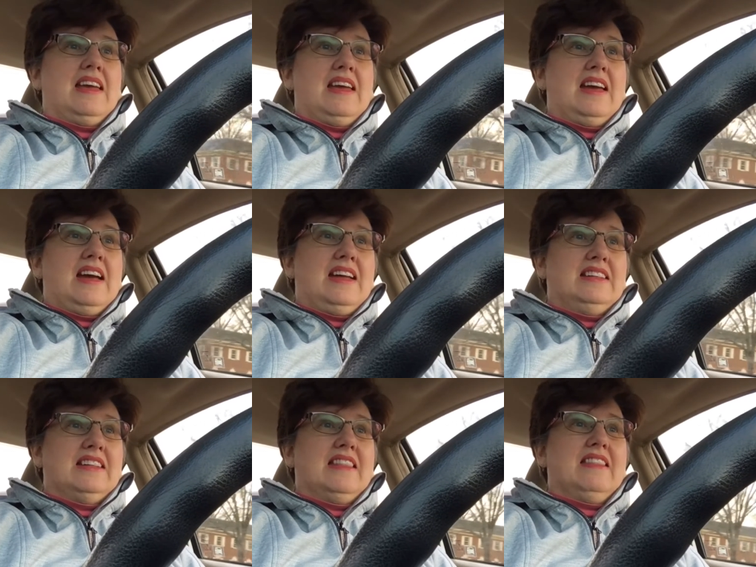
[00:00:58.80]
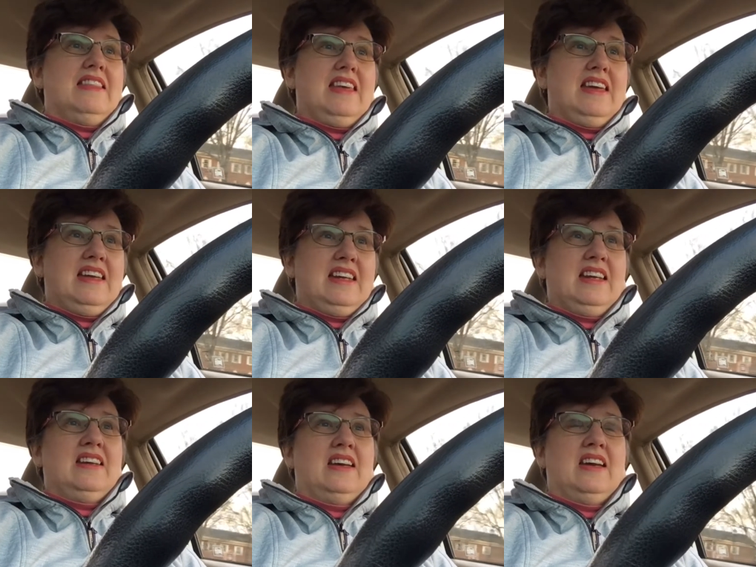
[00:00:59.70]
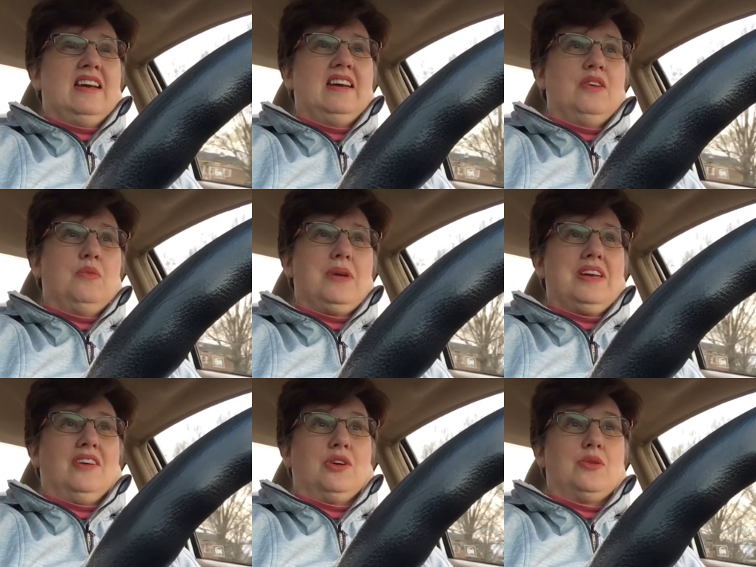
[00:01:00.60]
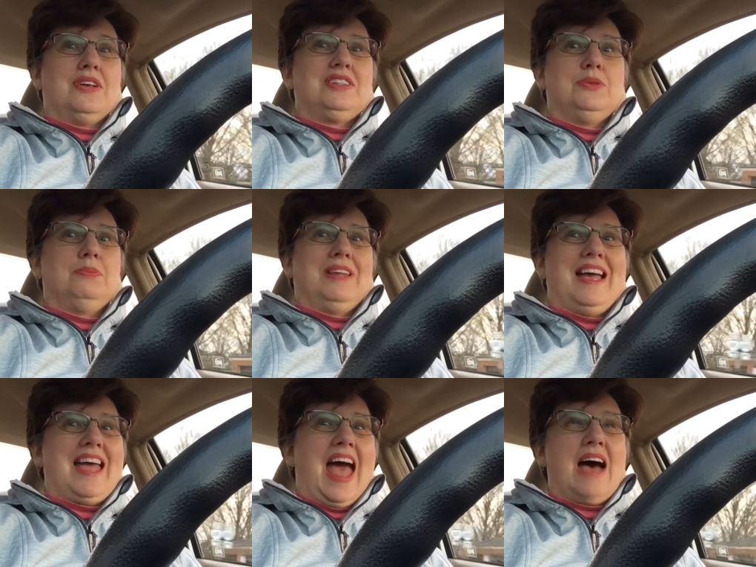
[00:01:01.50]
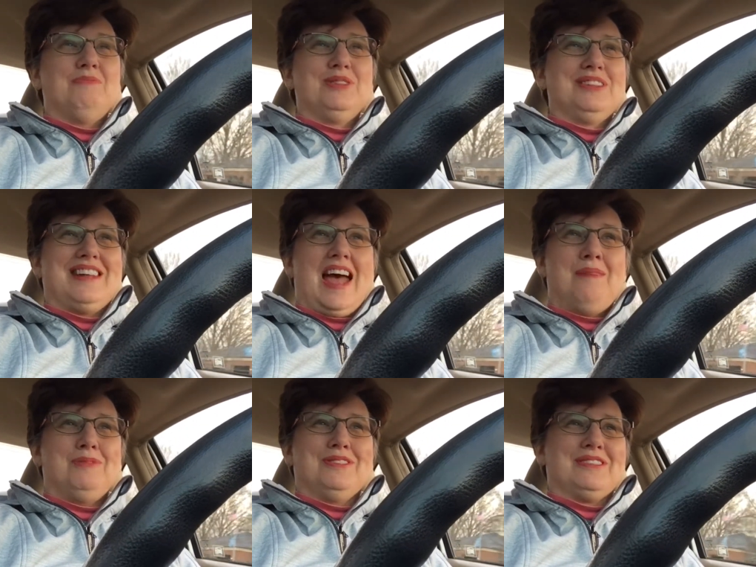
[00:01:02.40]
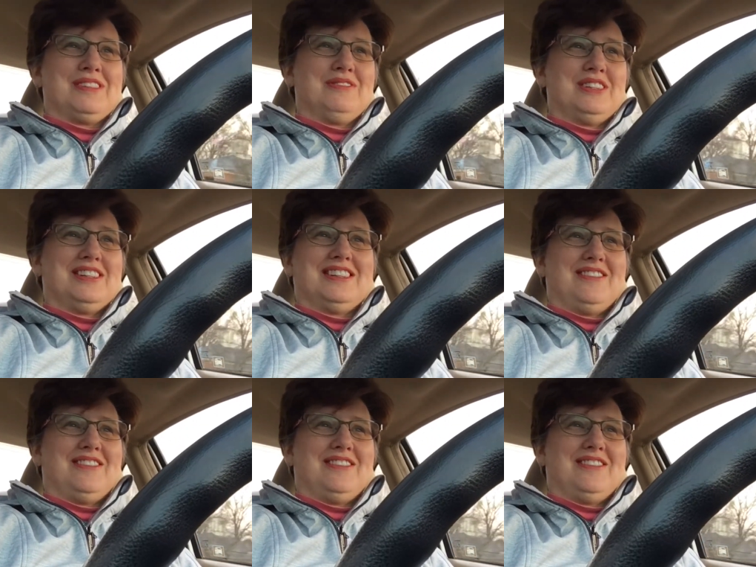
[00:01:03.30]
And then we are going to play Apples to Apples, which is a